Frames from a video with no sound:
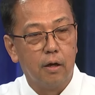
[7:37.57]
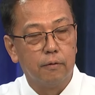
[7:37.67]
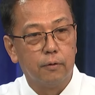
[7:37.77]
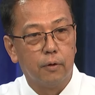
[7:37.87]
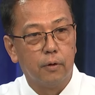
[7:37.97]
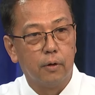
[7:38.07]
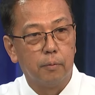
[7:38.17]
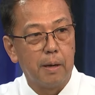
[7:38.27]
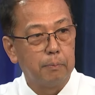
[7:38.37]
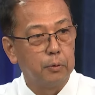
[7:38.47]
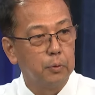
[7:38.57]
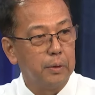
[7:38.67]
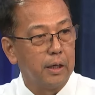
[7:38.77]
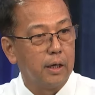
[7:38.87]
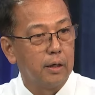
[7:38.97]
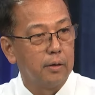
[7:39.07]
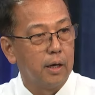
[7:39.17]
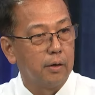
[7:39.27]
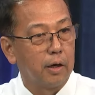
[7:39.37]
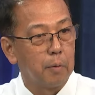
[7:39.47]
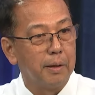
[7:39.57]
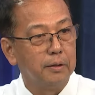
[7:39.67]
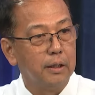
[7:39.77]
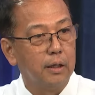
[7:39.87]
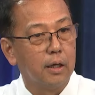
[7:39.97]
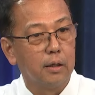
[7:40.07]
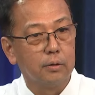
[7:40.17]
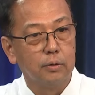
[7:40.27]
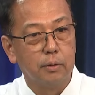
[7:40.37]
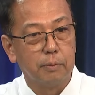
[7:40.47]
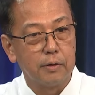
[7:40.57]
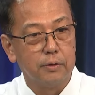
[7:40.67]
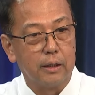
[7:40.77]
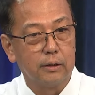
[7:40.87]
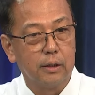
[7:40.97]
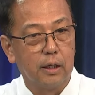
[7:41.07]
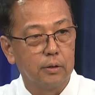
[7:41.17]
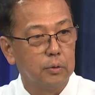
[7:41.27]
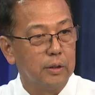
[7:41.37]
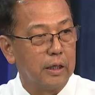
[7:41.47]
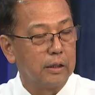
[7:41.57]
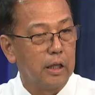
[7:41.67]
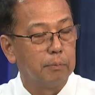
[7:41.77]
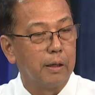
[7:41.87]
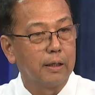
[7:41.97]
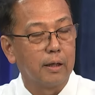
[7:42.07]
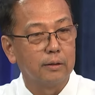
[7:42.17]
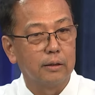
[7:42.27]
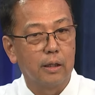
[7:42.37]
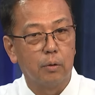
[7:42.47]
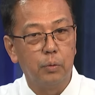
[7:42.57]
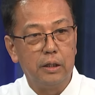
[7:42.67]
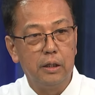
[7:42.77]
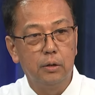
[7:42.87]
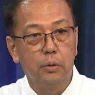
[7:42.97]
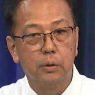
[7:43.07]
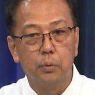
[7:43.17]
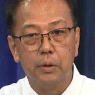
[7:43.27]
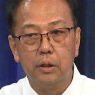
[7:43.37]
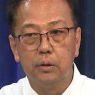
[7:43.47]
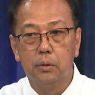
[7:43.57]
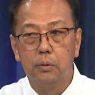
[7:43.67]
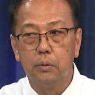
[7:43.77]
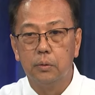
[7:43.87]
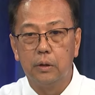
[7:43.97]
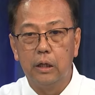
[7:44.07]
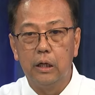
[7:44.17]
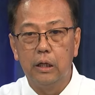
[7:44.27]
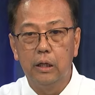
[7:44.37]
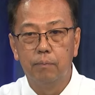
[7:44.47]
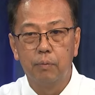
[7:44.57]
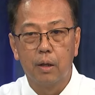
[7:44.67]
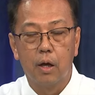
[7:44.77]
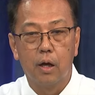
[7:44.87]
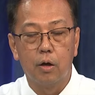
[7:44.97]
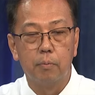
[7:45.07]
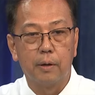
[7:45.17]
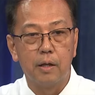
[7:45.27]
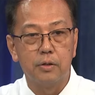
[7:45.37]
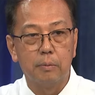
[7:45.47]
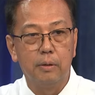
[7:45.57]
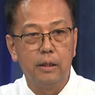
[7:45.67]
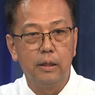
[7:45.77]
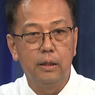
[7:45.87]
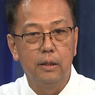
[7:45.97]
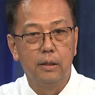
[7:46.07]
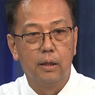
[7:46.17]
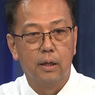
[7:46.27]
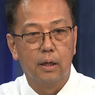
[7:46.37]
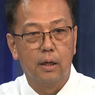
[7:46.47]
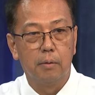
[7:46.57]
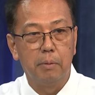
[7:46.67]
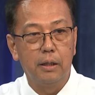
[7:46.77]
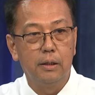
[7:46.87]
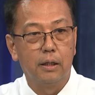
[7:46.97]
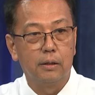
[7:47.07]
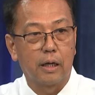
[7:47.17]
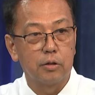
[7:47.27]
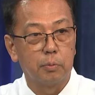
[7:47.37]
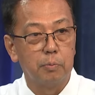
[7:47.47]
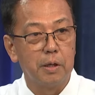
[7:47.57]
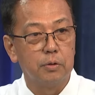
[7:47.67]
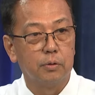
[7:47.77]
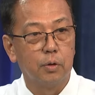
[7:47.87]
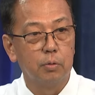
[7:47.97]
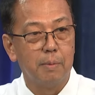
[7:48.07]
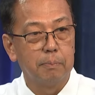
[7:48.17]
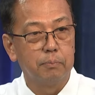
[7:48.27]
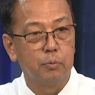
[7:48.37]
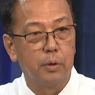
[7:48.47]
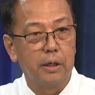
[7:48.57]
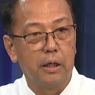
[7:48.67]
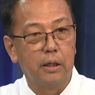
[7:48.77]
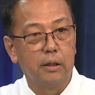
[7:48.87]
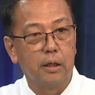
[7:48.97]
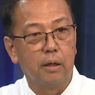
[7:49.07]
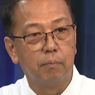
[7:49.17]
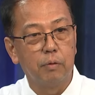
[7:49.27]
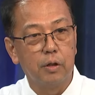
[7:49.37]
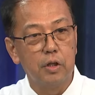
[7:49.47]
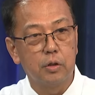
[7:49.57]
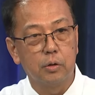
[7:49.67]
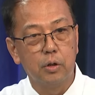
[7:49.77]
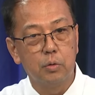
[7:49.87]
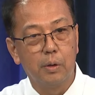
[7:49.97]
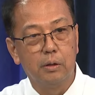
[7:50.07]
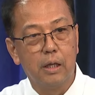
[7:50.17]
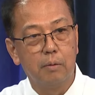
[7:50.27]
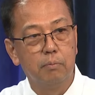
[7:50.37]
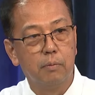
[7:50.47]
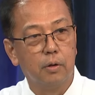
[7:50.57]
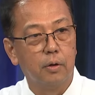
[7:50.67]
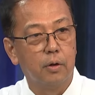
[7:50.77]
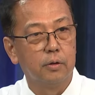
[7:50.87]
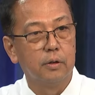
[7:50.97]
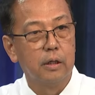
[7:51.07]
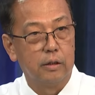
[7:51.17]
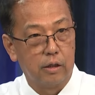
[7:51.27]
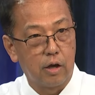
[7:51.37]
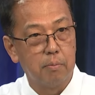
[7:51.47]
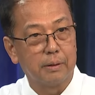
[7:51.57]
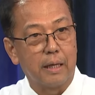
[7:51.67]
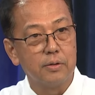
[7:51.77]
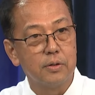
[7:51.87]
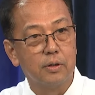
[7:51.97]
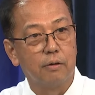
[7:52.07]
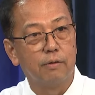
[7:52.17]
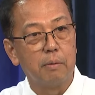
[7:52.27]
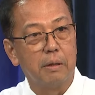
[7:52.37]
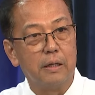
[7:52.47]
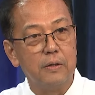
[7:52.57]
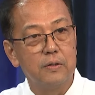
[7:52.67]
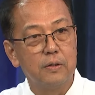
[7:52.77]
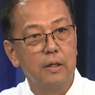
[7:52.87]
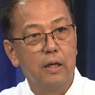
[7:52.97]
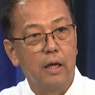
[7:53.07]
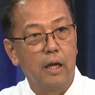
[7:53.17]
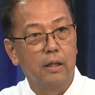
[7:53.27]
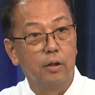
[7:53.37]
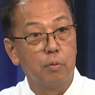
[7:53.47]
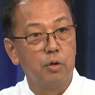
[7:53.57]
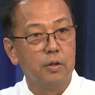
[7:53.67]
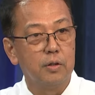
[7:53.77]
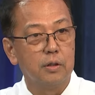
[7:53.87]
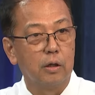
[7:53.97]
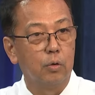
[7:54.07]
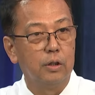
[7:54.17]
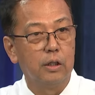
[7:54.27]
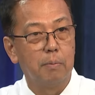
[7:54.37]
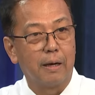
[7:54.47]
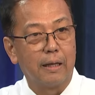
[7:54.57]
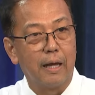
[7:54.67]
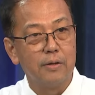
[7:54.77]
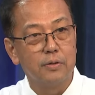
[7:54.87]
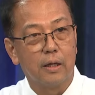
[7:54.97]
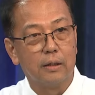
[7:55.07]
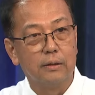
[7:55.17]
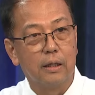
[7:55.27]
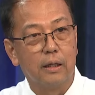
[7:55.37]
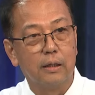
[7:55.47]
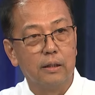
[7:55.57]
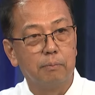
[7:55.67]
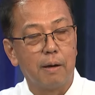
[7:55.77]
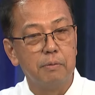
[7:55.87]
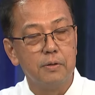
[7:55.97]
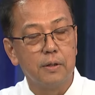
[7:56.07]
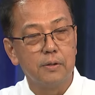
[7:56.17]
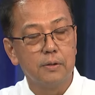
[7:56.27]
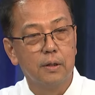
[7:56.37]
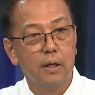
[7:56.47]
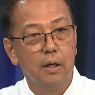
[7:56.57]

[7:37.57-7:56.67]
For OPAPRU, we are recommending to the President and to the NTF-ELCAC that we need to really comprehensively made a transformation roadmap wherein this will delve more on the combatants, their families, and the communities, including the barangays and the provinces.